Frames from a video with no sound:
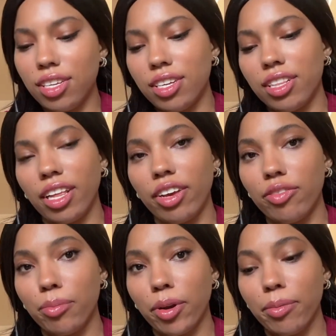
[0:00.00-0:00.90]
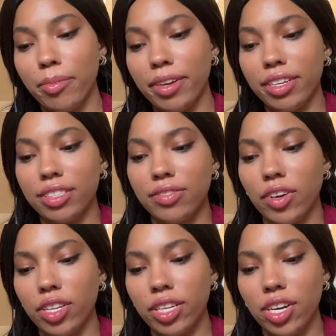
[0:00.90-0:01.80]
Life purpose,
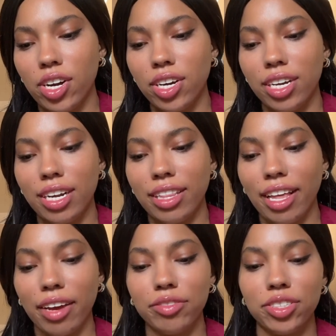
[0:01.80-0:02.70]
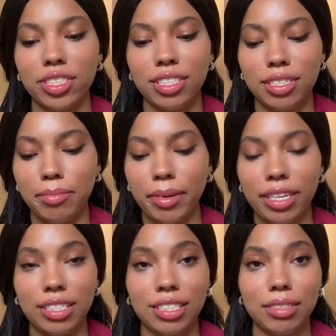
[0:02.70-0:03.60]
falling on laughter is the
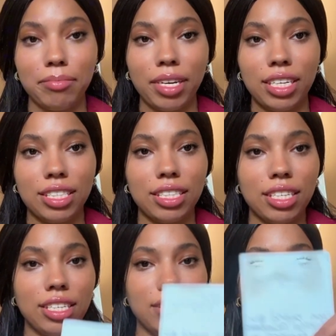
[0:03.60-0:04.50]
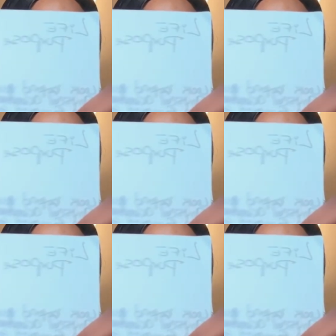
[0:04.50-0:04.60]
best medicine.